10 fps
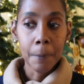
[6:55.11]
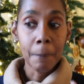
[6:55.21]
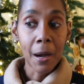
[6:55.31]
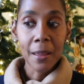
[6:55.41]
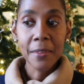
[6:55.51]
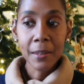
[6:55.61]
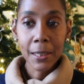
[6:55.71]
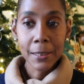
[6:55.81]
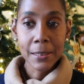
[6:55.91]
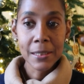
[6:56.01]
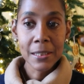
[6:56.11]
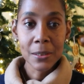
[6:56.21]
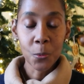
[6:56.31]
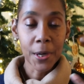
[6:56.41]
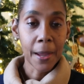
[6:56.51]
my thing is
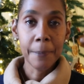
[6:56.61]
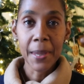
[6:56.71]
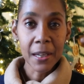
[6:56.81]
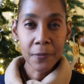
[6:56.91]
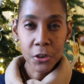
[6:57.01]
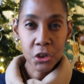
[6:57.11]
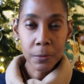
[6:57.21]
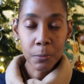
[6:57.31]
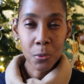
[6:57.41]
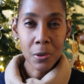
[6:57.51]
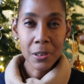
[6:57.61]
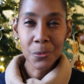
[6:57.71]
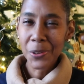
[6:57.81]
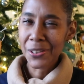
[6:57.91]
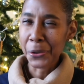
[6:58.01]
when I make vision
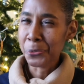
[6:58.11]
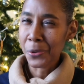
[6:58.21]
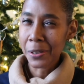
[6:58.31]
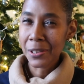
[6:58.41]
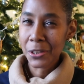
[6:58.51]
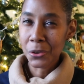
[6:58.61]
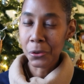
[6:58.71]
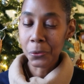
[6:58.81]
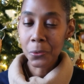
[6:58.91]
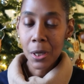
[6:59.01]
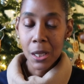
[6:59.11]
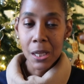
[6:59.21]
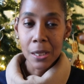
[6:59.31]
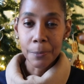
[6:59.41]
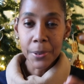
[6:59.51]
boards, which I rarely do,
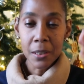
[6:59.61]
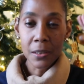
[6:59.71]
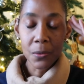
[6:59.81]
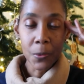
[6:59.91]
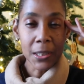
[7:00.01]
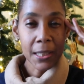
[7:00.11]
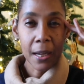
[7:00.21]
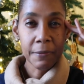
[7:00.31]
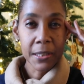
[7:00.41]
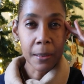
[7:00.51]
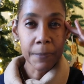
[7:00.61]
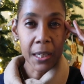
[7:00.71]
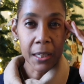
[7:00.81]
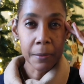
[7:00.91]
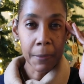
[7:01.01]
because once I have
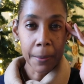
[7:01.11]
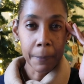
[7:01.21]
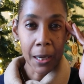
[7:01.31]
something in my